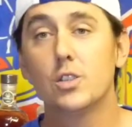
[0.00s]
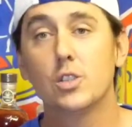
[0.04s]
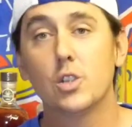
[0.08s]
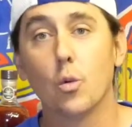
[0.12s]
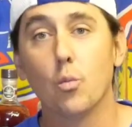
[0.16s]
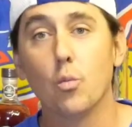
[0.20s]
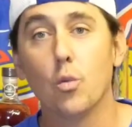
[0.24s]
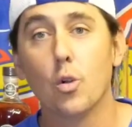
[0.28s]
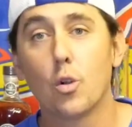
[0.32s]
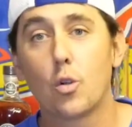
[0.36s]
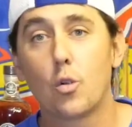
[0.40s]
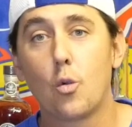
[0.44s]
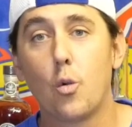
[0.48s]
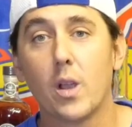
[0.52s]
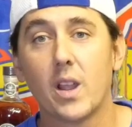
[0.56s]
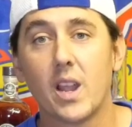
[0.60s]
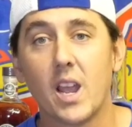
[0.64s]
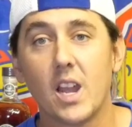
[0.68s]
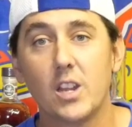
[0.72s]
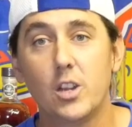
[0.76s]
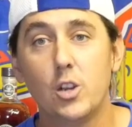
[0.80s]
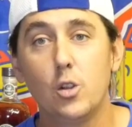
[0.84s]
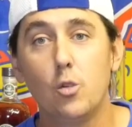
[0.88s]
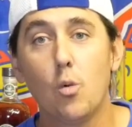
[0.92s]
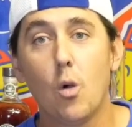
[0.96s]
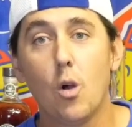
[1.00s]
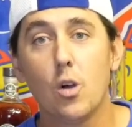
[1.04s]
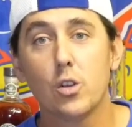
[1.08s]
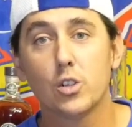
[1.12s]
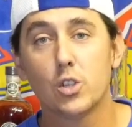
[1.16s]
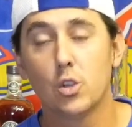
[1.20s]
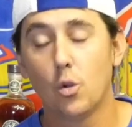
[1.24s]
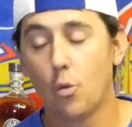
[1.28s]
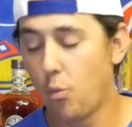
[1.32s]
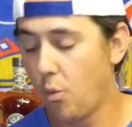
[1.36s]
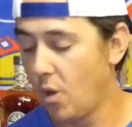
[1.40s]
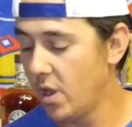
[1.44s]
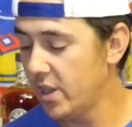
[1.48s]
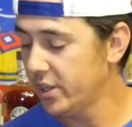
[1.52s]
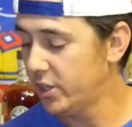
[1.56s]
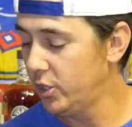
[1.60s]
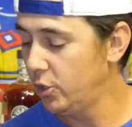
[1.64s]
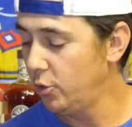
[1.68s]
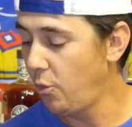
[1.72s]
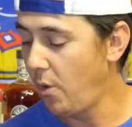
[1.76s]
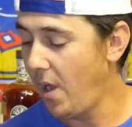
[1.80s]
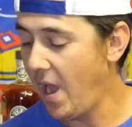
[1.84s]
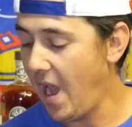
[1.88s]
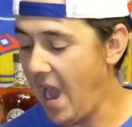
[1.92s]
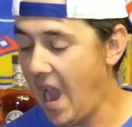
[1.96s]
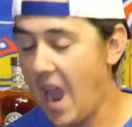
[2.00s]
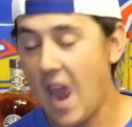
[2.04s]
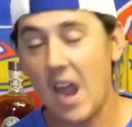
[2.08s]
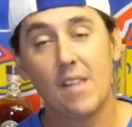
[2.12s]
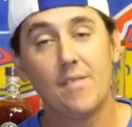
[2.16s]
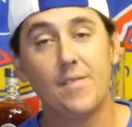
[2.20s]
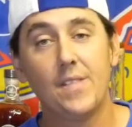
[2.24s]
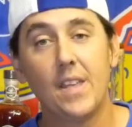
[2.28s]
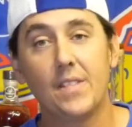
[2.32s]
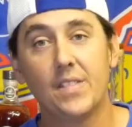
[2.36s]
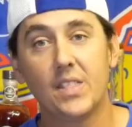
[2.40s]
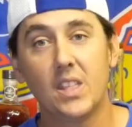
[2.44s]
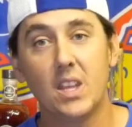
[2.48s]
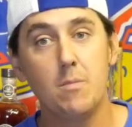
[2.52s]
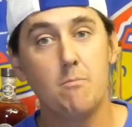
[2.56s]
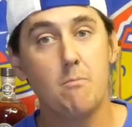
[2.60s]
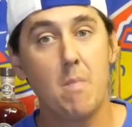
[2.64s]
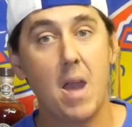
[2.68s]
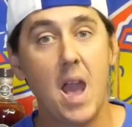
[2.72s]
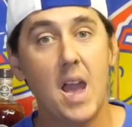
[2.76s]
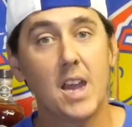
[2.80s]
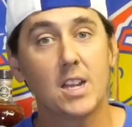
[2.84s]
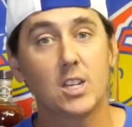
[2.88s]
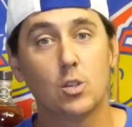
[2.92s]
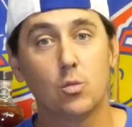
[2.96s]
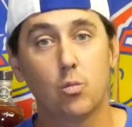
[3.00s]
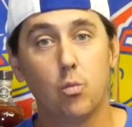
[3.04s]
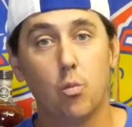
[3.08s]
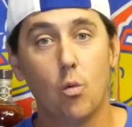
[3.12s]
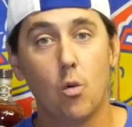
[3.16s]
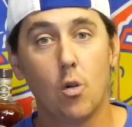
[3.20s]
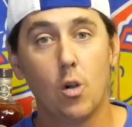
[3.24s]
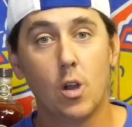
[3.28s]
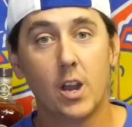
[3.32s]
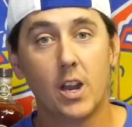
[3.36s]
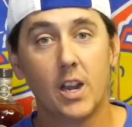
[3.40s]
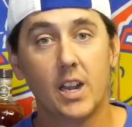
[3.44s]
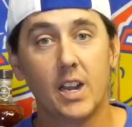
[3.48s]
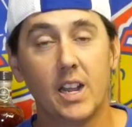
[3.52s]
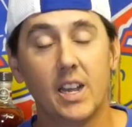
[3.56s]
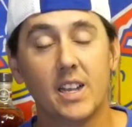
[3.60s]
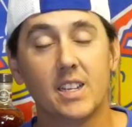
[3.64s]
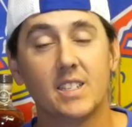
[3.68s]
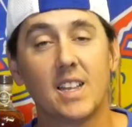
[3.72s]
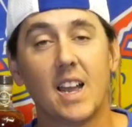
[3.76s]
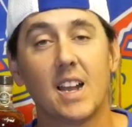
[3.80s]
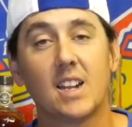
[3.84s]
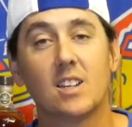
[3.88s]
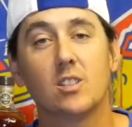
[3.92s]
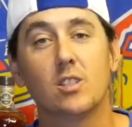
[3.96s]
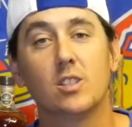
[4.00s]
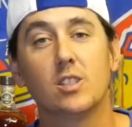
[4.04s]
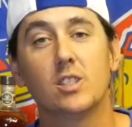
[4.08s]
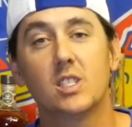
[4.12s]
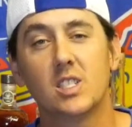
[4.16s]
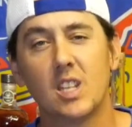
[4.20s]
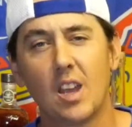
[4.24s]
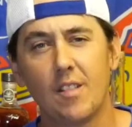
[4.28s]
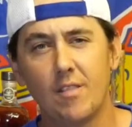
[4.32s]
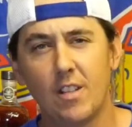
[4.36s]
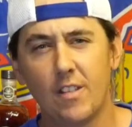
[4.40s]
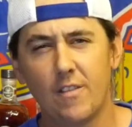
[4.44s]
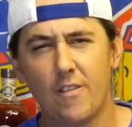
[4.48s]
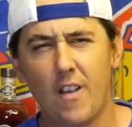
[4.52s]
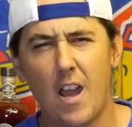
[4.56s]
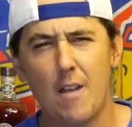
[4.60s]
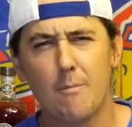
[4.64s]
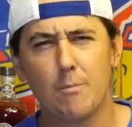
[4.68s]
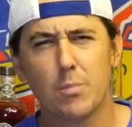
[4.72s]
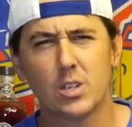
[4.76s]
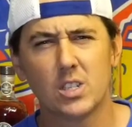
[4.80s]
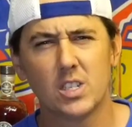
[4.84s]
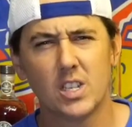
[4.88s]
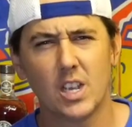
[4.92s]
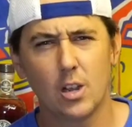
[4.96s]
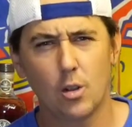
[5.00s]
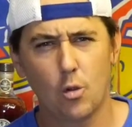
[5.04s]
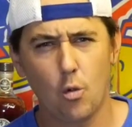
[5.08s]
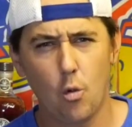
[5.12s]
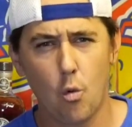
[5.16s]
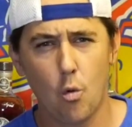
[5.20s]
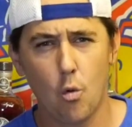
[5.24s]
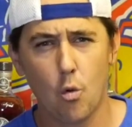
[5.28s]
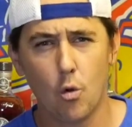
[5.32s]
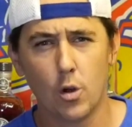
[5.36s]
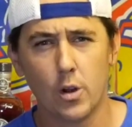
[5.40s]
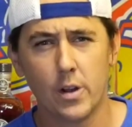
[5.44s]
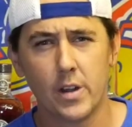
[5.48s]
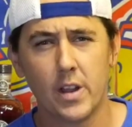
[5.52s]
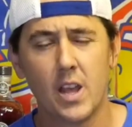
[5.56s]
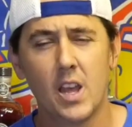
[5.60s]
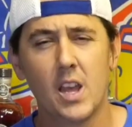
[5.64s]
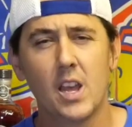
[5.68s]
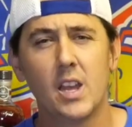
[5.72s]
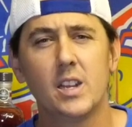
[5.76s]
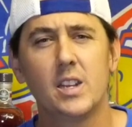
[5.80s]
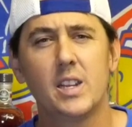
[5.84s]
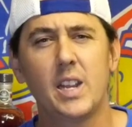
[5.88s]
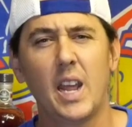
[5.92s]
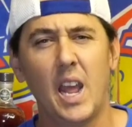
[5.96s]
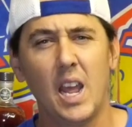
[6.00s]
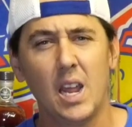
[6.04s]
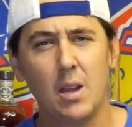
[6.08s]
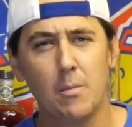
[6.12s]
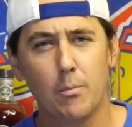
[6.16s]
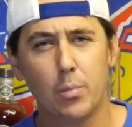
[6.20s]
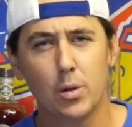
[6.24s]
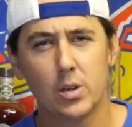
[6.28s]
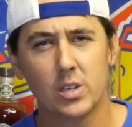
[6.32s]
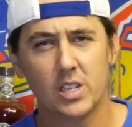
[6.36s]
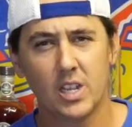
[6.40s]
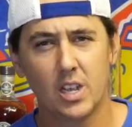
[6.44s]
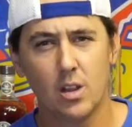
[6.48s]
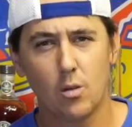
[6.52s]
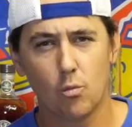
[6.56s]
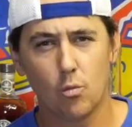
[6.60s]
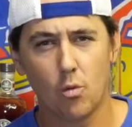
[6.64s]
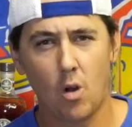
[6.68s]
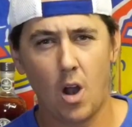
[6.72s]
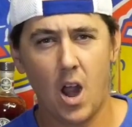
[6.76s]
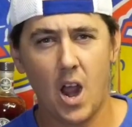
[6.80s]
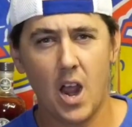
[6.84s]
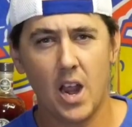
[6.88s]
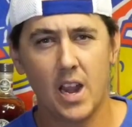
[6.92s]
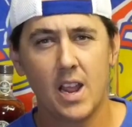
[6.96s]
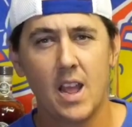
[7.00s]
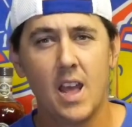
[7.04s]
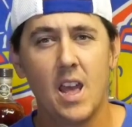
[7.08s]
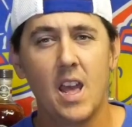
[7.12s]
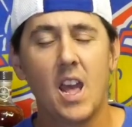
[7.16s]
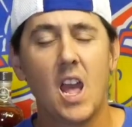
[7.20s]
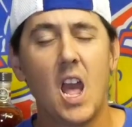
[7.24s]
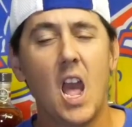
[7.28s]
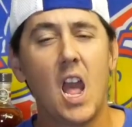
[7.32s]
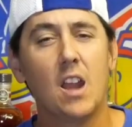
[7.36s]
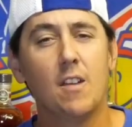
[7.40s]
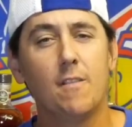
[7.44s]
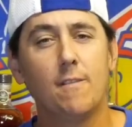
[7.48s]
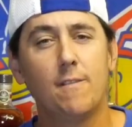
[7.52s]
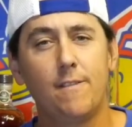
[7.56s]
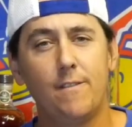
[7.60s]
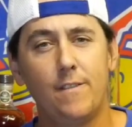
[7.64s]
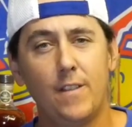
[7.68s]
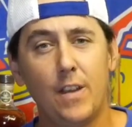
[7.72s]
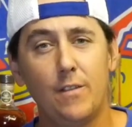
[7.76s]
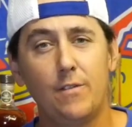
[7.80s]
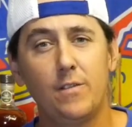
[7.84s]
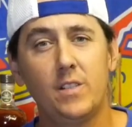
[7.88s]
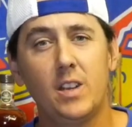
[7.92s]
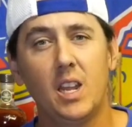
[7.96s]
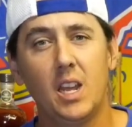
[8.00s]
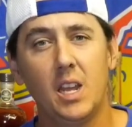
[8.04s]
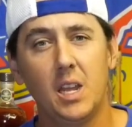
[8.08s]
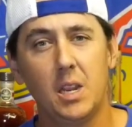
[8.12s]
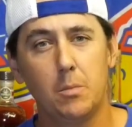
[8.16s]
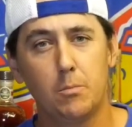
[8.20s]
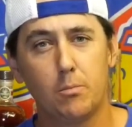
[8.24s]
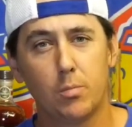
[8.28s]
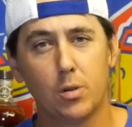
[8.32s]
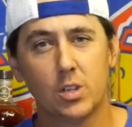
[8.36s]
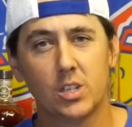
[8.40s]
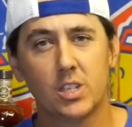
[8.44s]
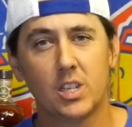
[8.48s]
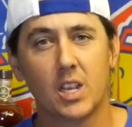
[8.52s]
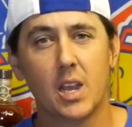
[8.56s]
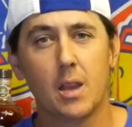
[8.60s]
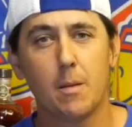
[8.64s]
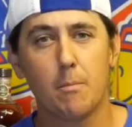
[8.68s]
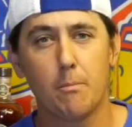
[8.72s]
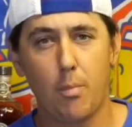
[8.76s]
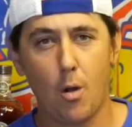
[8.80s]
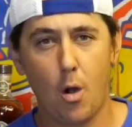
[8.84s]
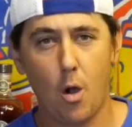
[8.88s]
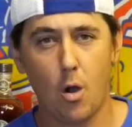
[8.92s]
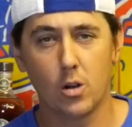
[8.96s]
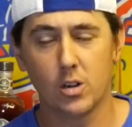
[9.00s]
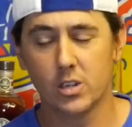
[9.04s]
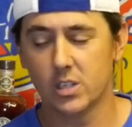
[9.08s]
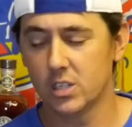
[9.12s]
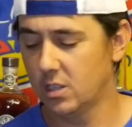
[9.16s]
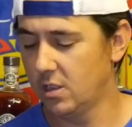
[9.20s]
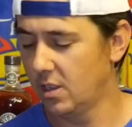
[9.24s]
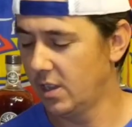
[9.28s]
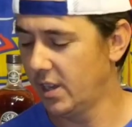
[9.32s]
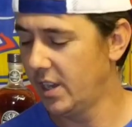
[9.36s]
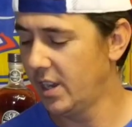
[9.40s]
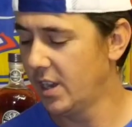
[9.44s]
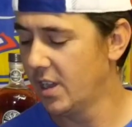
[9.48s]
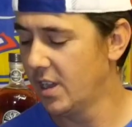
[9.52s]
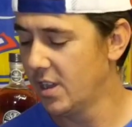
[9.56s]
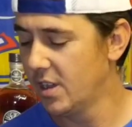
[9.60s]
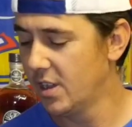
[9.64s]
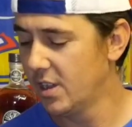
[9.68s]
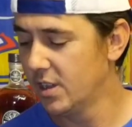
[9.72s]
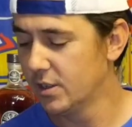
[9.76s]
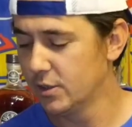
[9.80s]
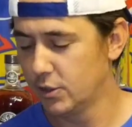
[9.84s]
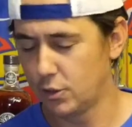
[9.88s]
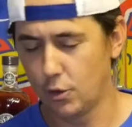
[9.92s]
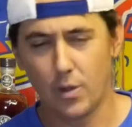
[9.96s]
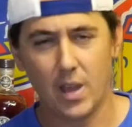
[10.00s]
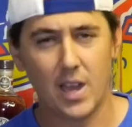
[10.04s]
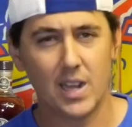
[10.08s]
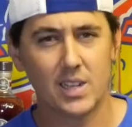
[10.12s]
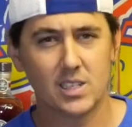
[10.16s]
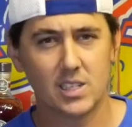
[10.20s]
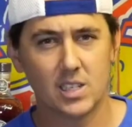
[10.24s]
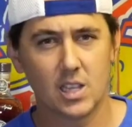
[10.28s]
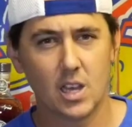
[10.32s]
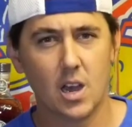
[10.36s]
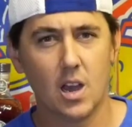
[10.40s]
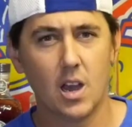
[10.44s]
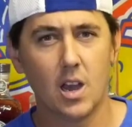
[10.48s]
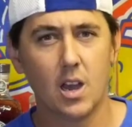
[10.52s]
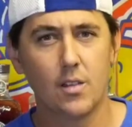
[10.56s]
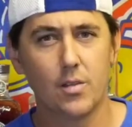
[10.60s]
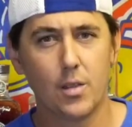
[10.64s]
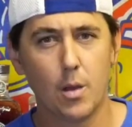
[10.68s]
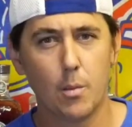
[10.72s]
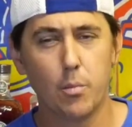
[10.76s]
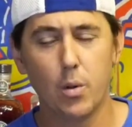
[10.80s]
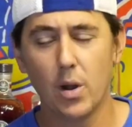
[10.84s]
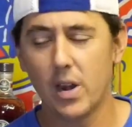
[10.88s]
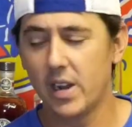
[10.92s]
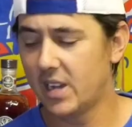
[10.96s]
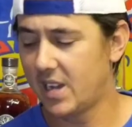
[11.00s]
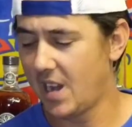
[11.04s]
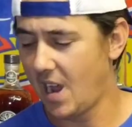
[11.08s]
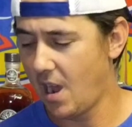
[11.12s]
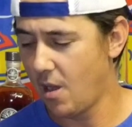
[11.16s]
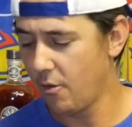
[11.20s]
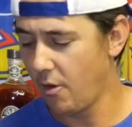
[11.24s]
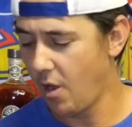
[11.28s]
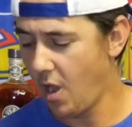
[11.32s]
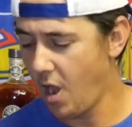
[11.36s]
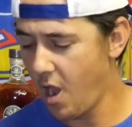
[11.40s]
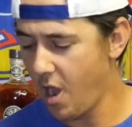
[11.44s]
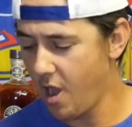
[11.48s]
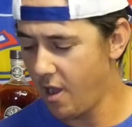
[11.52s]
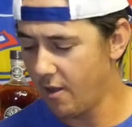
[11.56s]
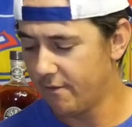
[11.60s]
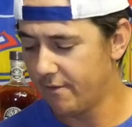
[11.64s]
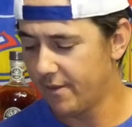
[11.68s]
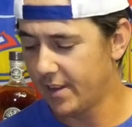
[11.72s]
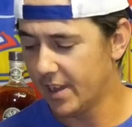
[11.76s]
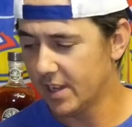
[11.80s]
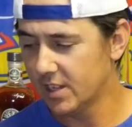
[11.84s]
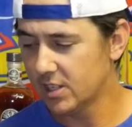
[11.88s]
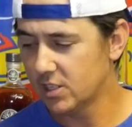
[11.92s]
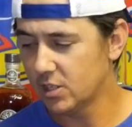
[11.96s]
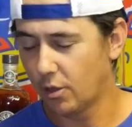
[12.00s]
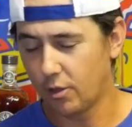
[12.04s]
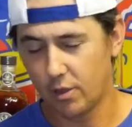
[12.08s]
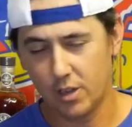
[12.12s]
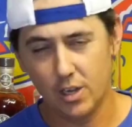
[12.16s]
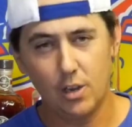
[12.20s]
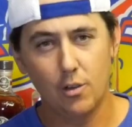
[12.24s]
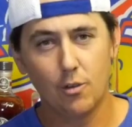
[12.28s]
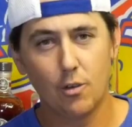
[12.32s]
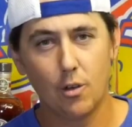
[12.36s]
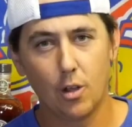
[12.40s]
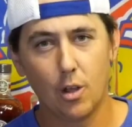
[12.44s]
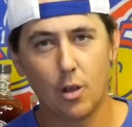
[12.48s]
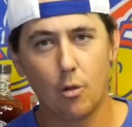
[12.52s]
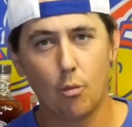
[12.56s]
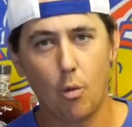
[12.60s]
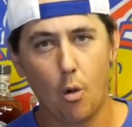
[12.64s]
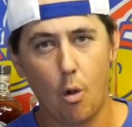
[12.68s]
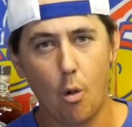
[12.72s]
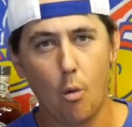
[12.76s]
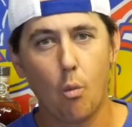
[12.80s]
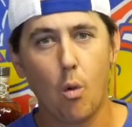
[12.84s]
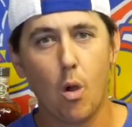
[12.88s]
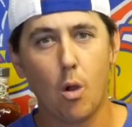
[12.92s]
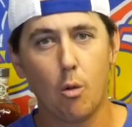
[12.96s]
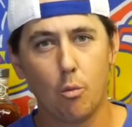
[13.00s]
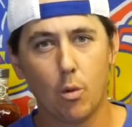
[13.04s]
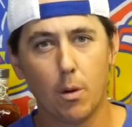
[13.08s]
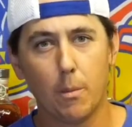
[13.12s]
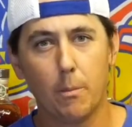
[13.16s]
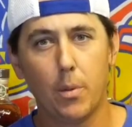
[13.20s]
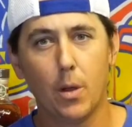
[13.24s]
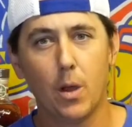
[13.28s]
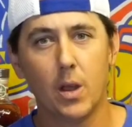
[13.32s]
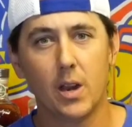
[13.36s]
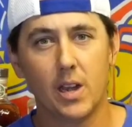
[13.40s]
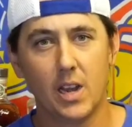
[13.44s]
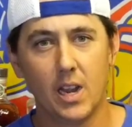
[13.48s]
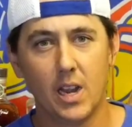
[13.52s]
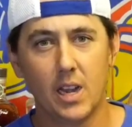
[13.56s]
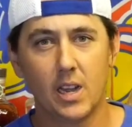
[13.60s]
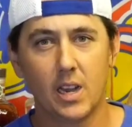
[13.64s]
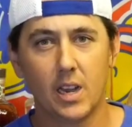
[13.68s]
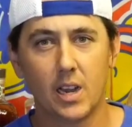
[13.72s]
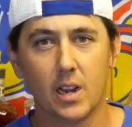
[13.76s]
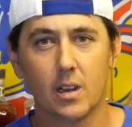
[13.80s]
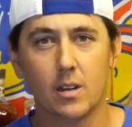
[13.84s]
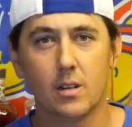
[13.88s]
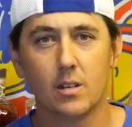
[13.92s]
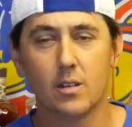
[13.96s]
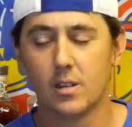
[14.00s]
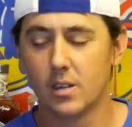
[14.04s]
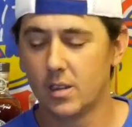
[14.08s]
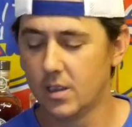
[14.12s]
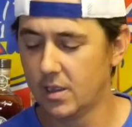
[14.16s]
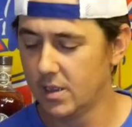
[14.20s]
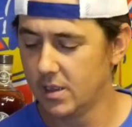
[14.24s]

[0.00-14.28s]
So real quick, I do also want to add that the Mash 1 is actually 75% corn, 10% rye, and 15% parsley. So that's the breakdown of it so that you know that what we're putting in here.